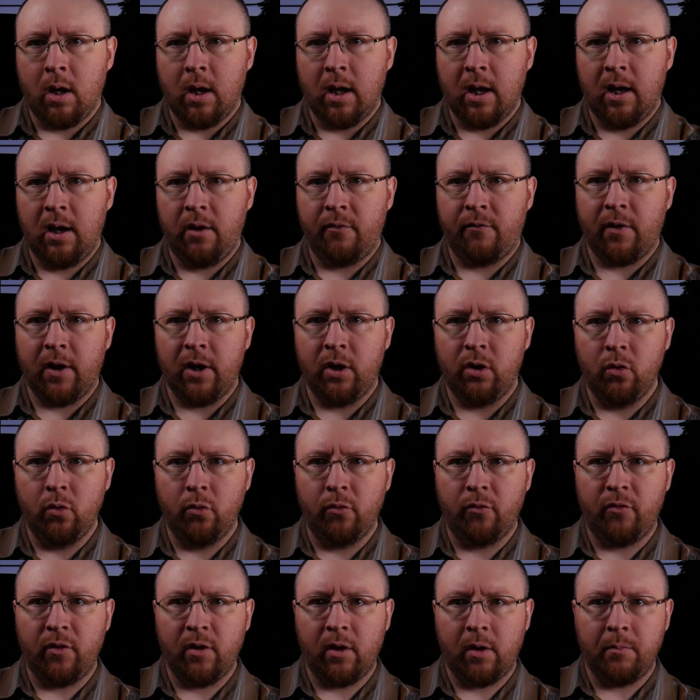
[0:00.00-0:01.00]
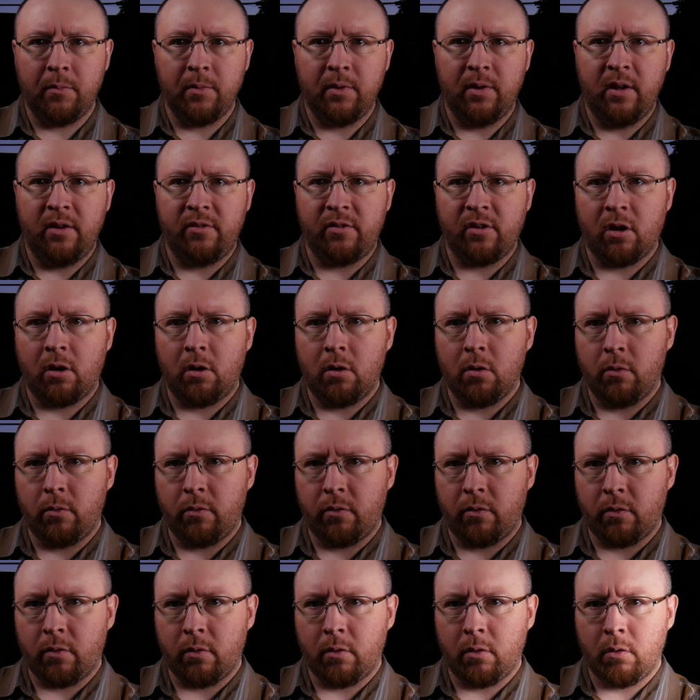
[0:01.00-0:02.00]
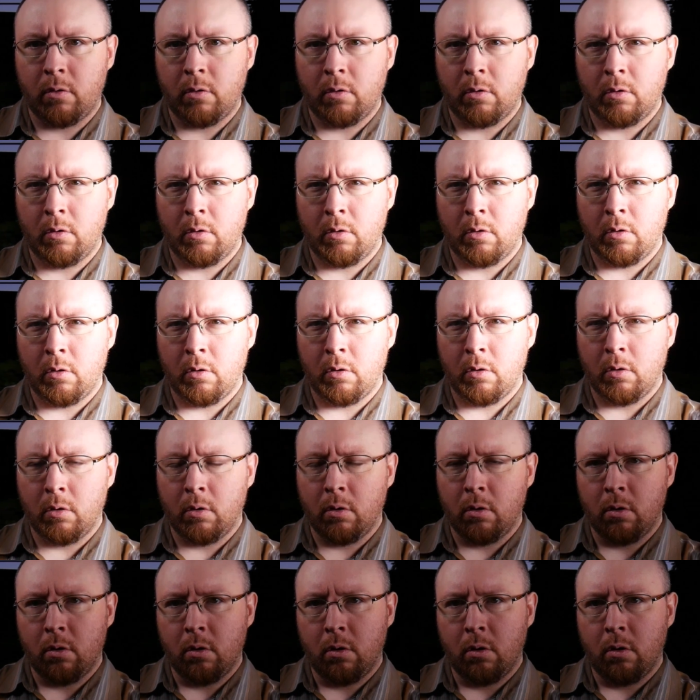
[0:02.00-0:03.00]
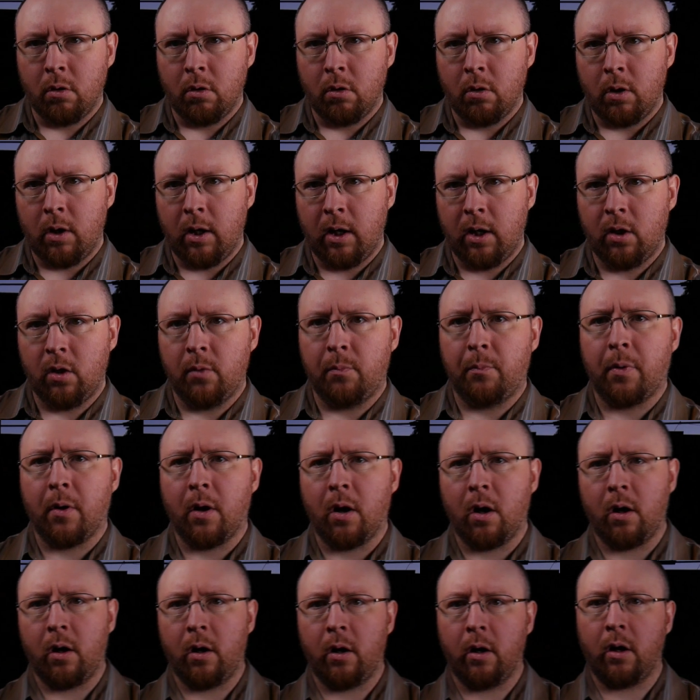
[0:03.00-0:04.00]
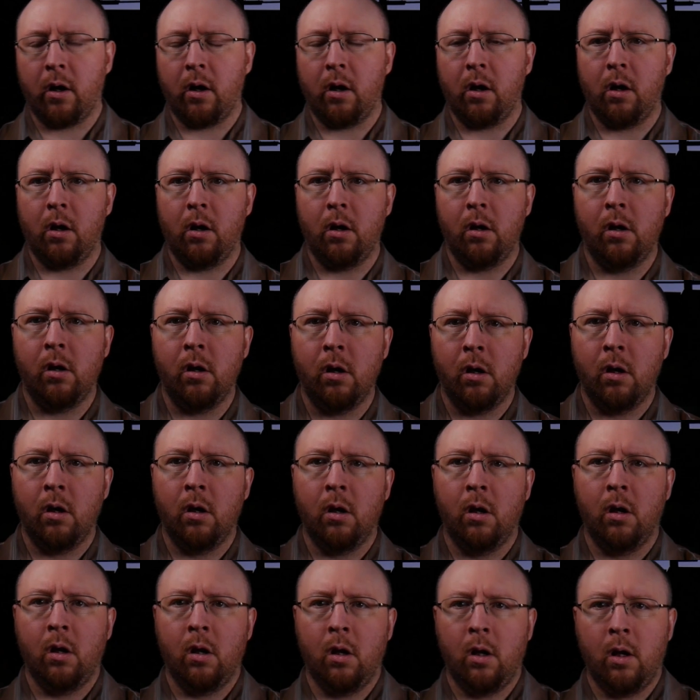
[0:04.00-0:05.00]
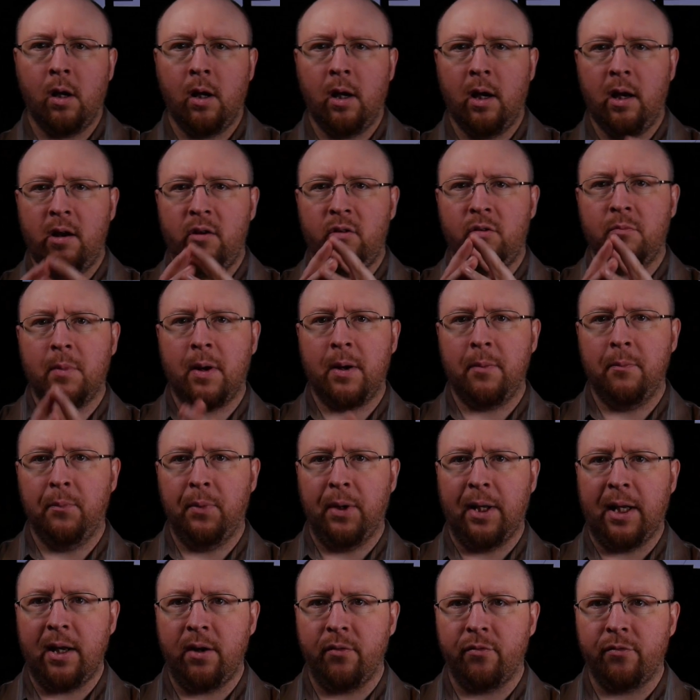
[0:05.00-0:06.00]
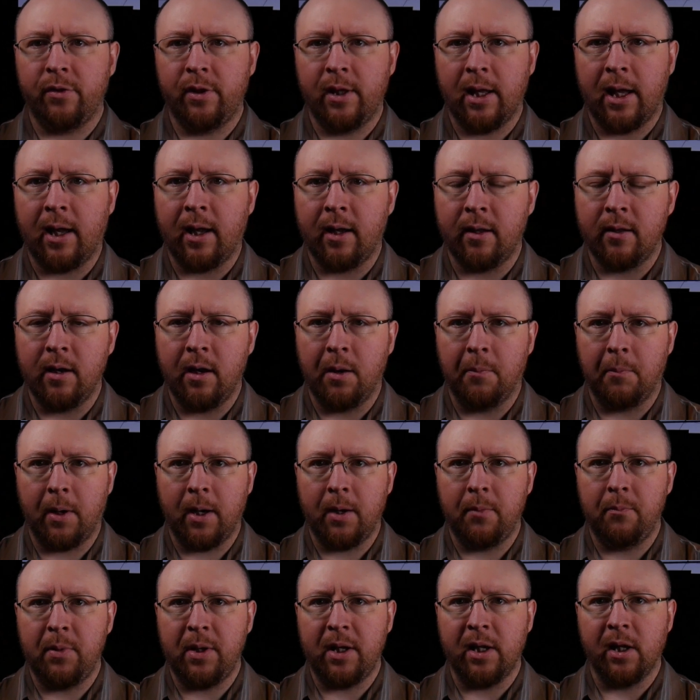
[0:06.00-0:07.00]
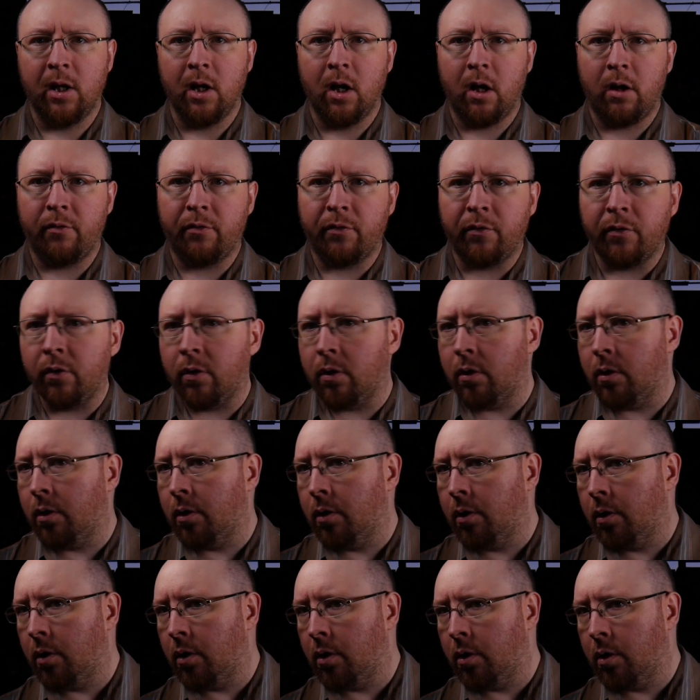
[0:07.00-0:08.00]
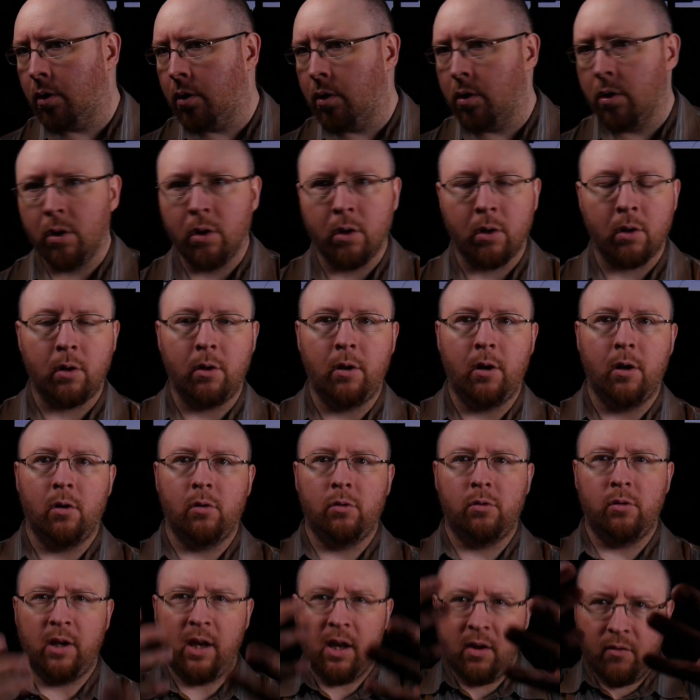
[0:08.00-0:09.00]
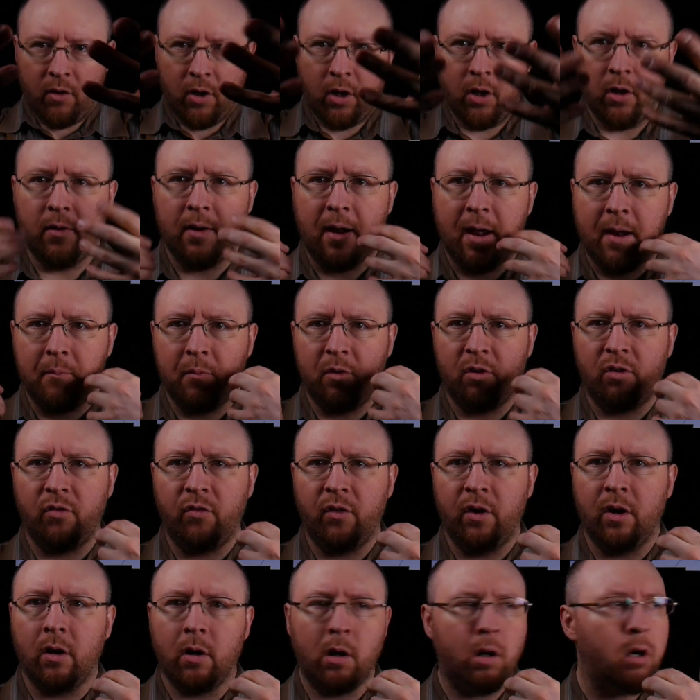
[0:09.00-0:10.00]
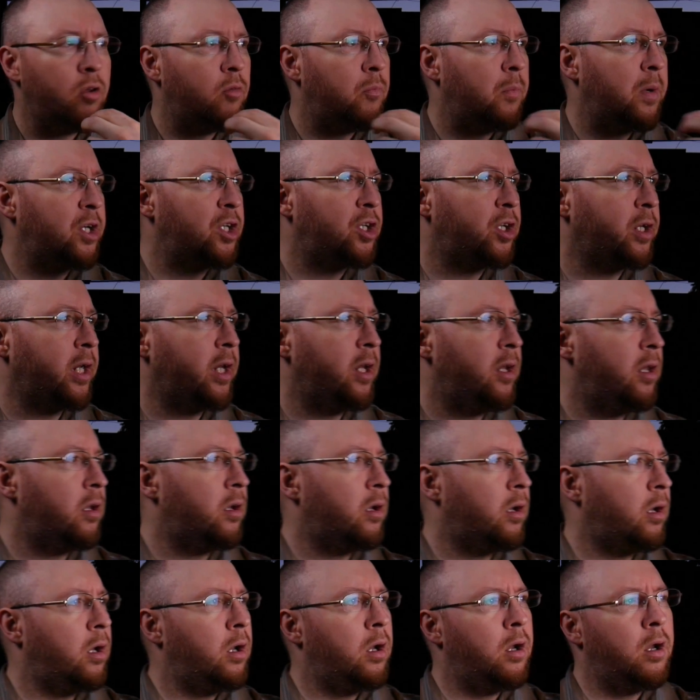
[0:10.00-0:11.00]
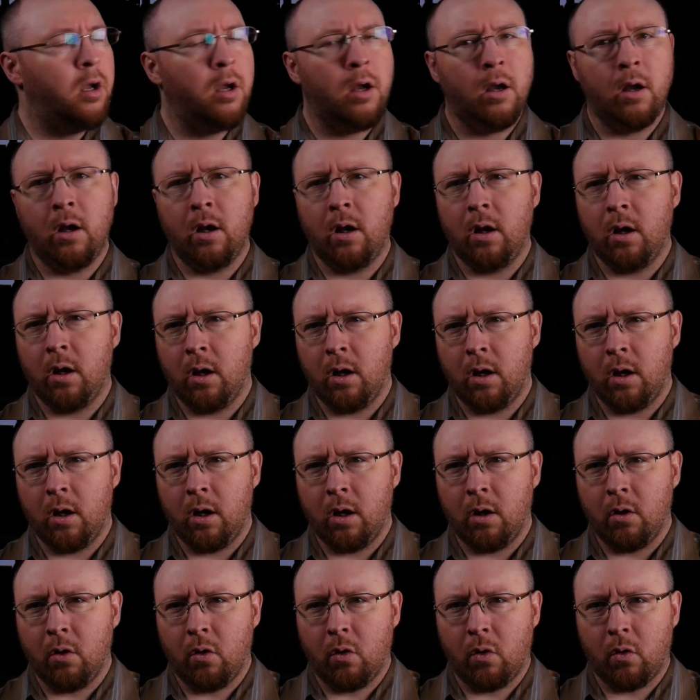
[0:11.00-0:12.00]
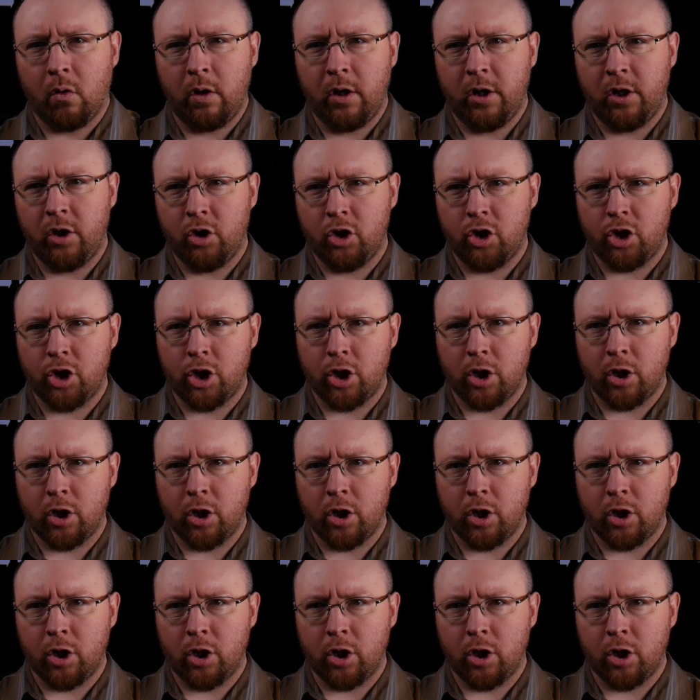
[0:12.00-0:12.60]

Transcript: And if I do film this close in the park, it is my belief that it might be enough, you know, to give a good atmosphere, especially in the orange,